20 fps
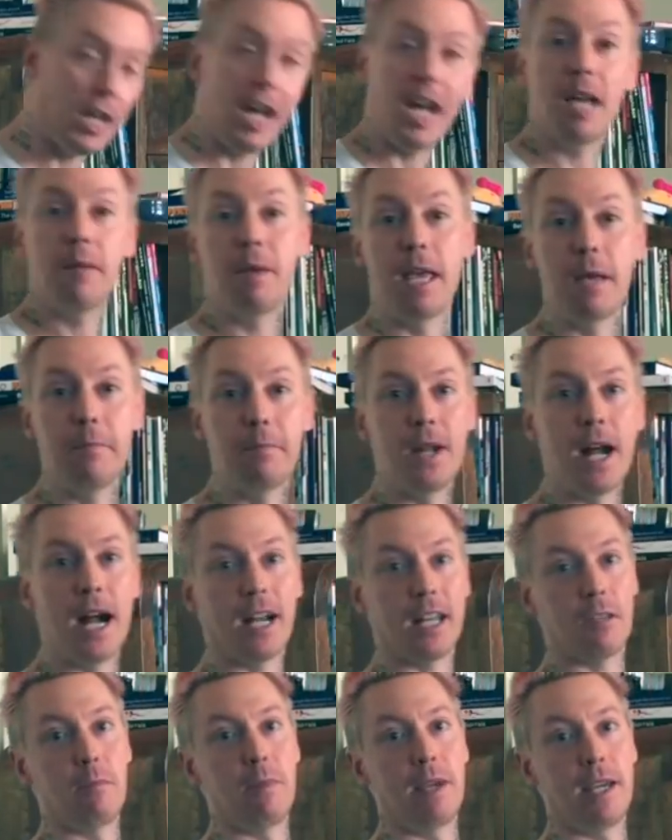Time
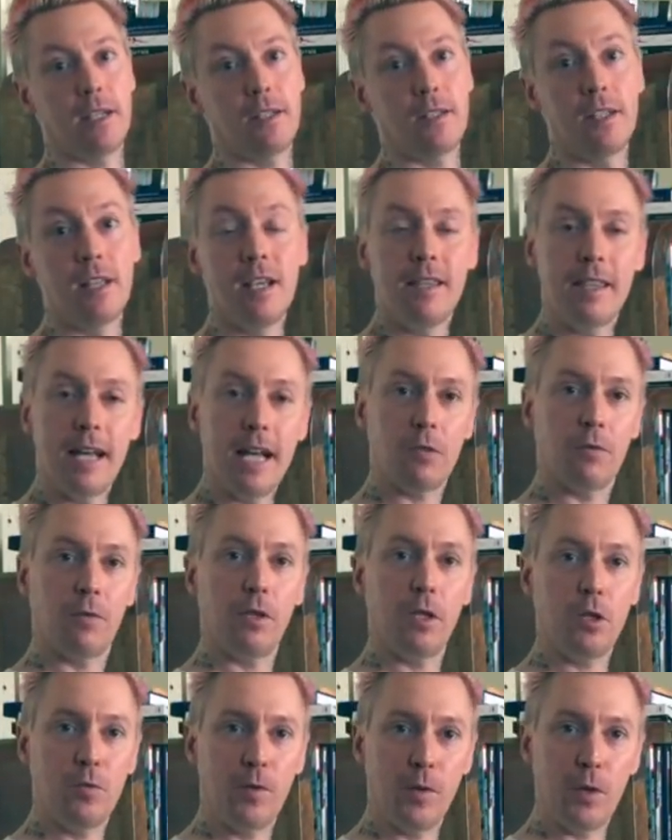Hypnotic Mix. That's for
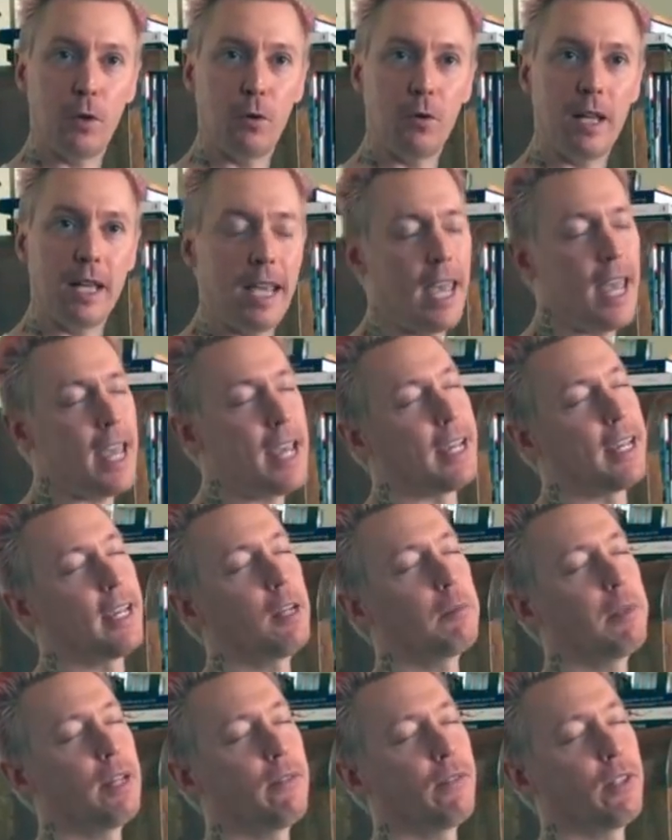those of you who are like, hey,
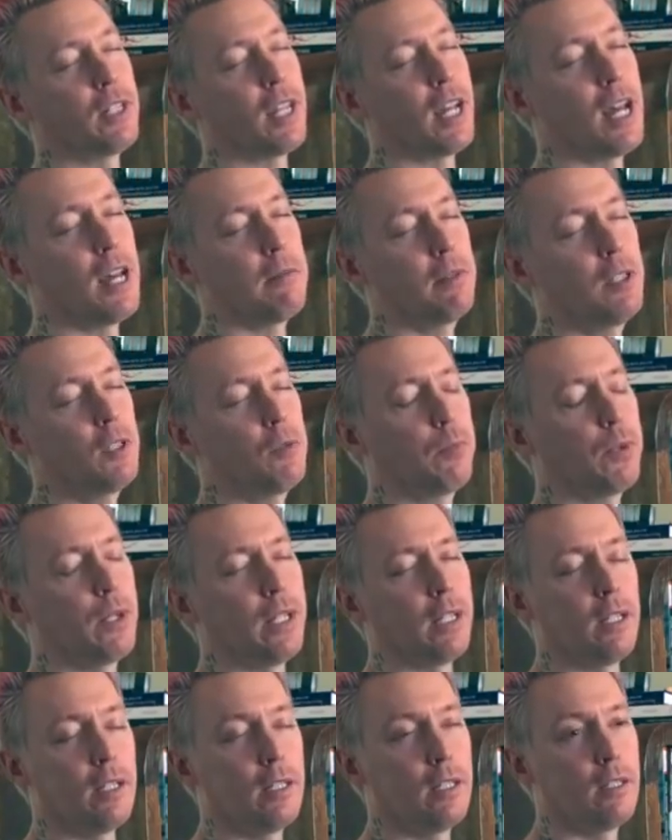Kill Me Every Time, it's
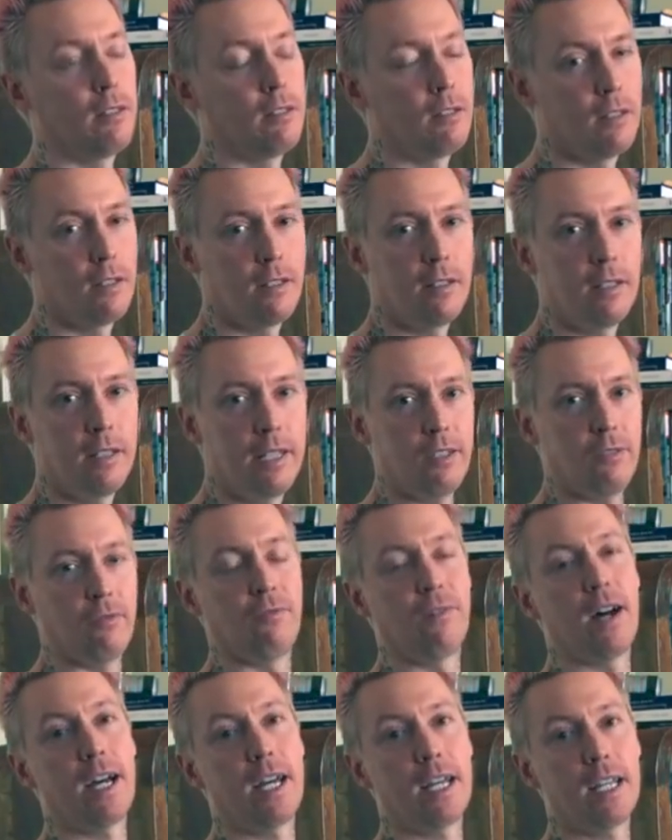pretty good. It's
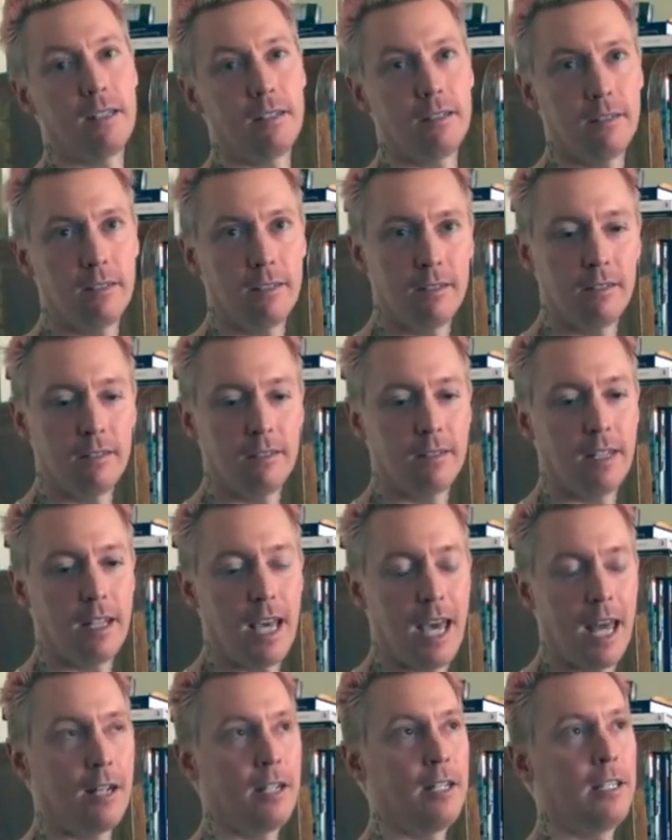fine.
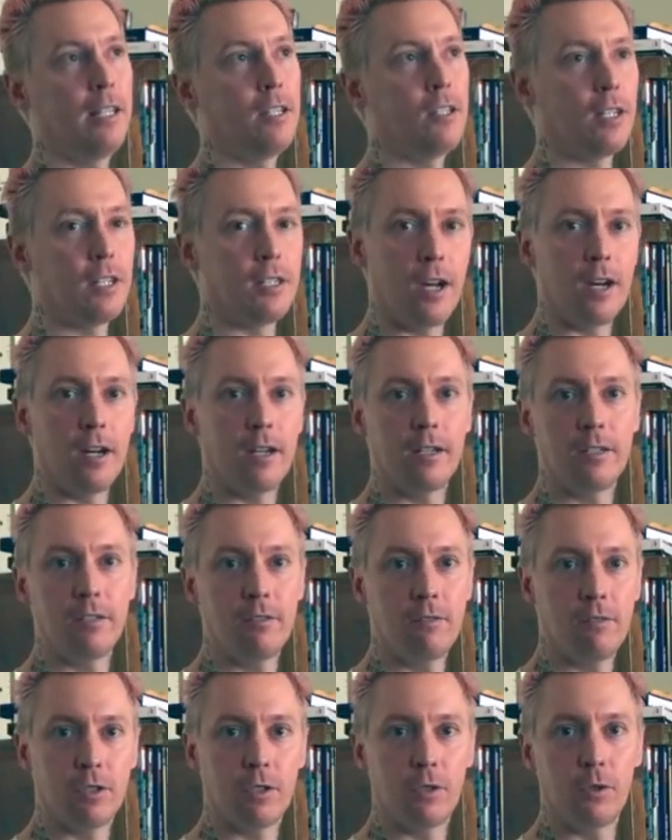I don't need these
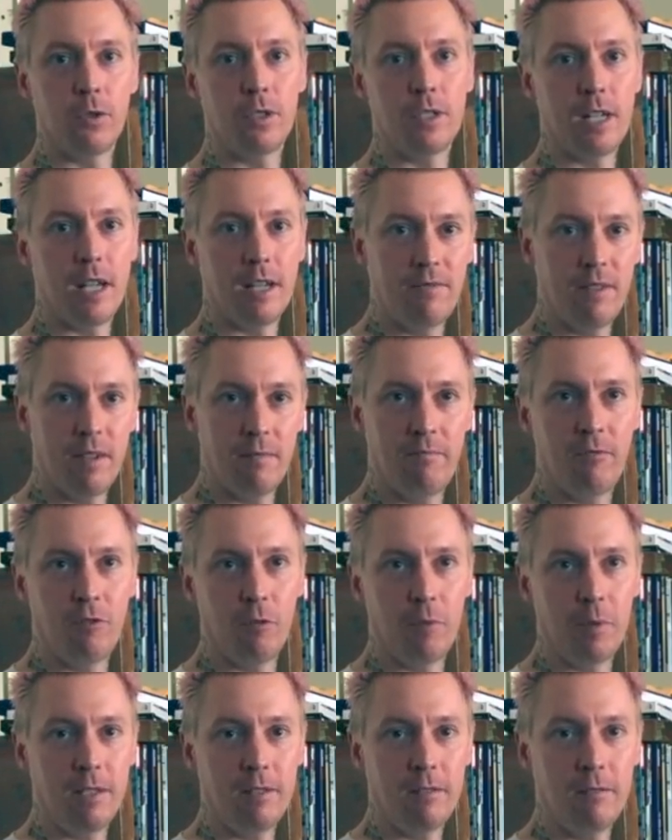guitars screwing stuff up
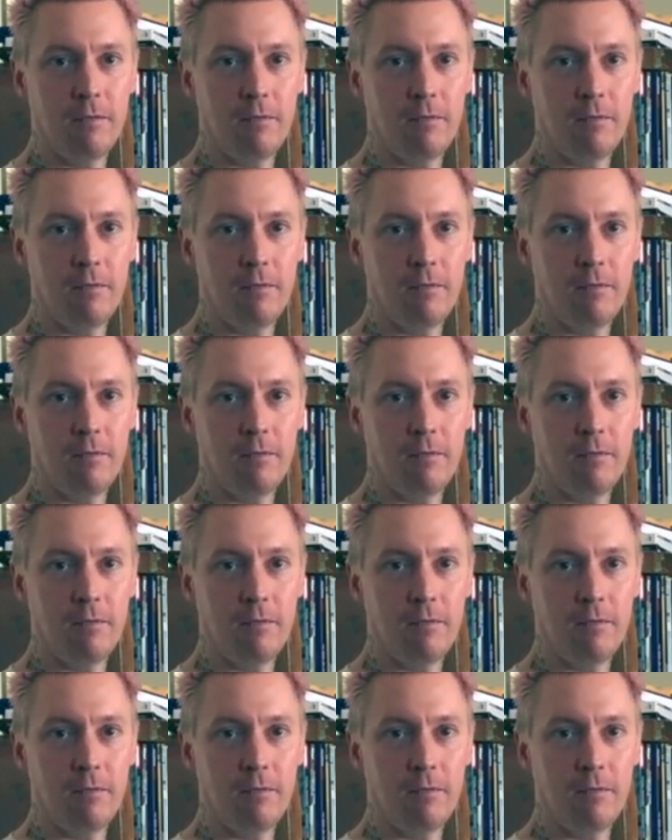for me.